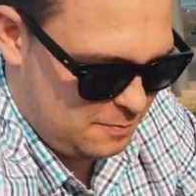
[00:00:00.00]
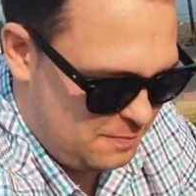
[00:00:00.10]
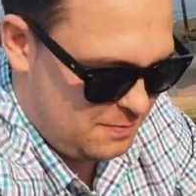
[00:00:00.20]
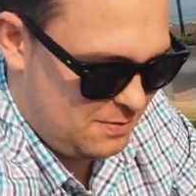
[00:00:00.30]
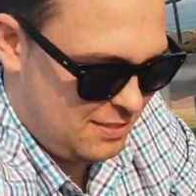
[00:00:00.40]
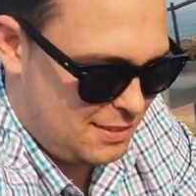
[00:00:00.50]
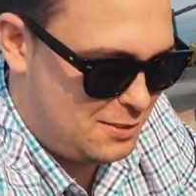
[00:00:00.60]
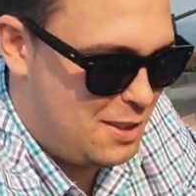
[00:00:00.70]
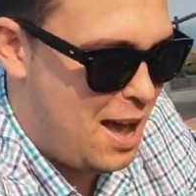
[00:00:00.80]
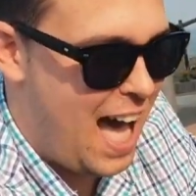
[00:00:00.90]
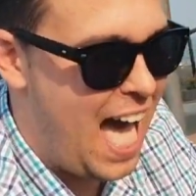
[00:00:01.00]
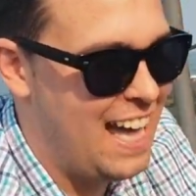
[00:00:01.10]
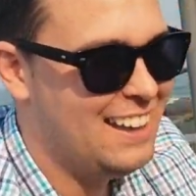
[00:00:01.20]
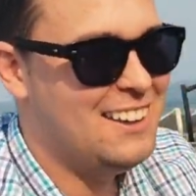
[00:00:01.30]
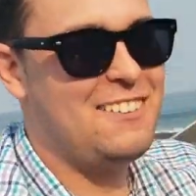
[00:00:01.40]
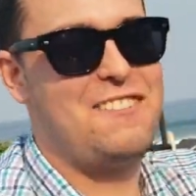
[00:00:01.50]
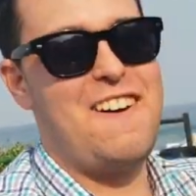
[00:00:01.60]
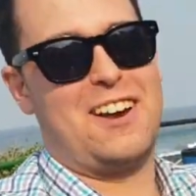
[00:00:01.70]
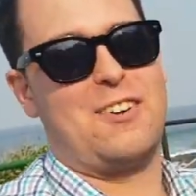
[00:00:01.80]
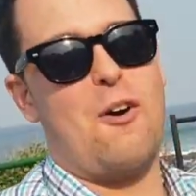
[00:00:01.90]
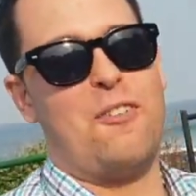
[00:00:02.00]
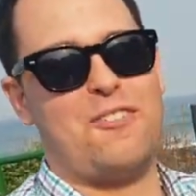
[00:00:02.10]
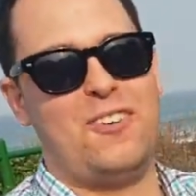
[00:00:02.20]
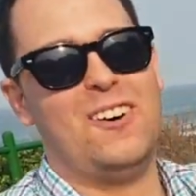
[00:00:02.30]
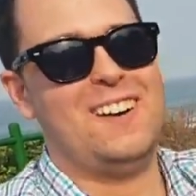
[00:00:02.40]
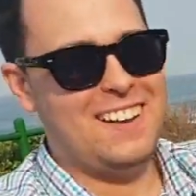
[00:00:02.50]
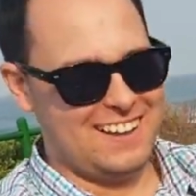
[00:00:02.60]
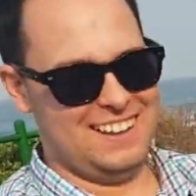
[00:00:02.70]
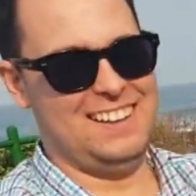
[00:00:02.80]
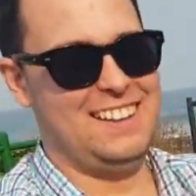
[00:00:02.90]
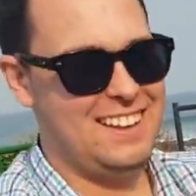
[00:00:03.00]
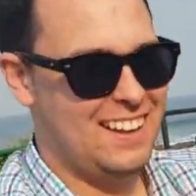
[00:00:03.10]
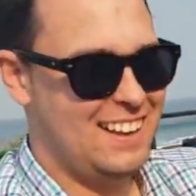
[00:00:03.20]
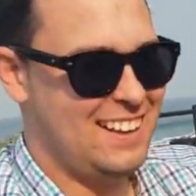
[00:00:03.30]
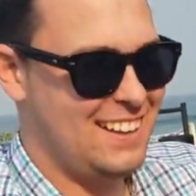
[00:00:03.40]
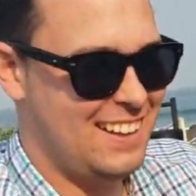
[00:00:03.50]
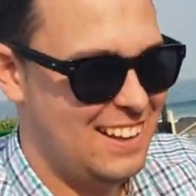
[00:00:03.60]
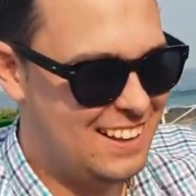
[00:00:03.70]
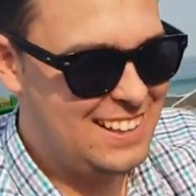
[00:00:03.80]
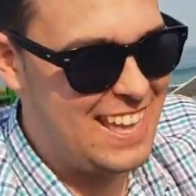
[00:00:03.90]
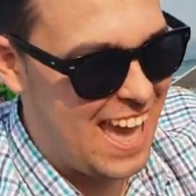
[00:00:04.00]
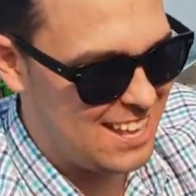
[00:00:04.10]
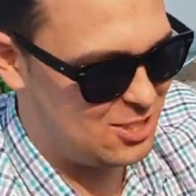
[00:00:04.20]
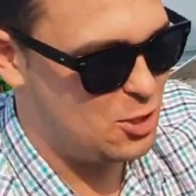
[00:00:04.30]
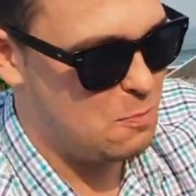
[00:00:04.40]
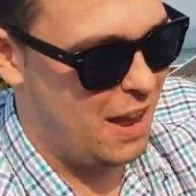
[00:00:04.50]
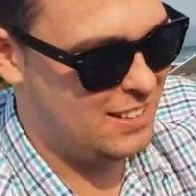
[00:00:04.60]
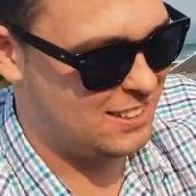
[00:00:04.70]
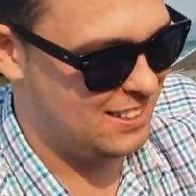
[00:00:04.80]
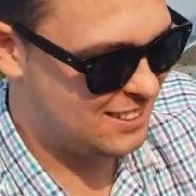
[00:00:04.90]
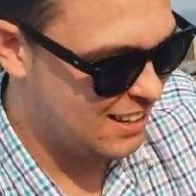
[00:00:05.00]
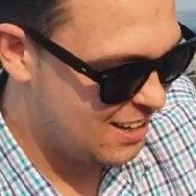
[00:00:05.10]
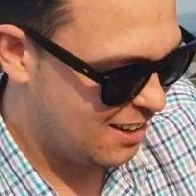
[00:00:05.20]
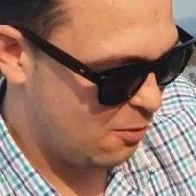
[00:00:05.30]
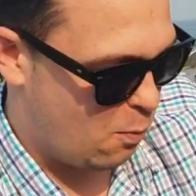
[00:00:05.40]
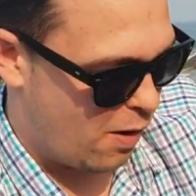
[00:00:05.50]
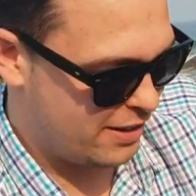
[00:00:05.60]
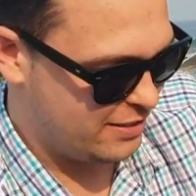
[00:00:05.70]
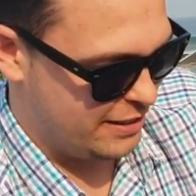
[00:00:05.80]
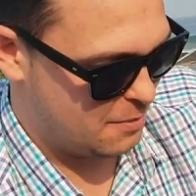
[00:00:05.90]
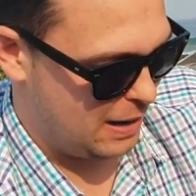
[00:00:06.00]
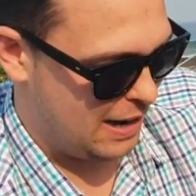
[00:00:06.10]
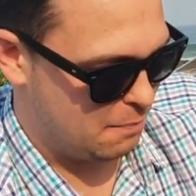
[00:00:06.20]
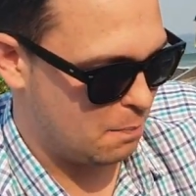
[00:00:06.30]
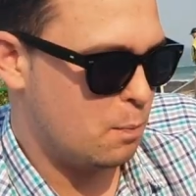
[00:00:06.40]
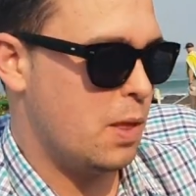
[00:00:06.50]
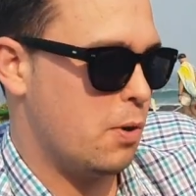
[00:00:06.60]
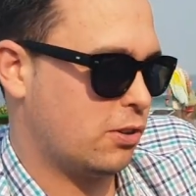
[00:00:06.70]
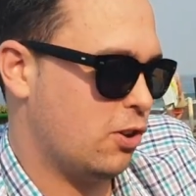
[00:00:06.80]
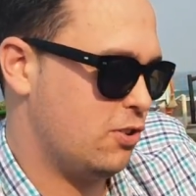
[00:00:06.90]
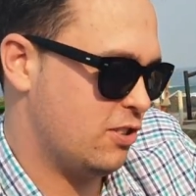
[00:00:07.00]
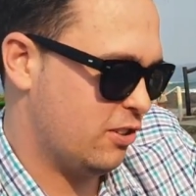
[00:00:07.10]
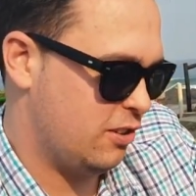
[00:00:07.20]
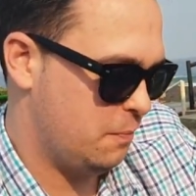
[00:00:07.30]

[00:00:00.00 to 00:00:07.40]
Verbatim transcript: two places. off. oh, Lizzie the lesbian. Yes, two places. One is nearby. They're both closed though.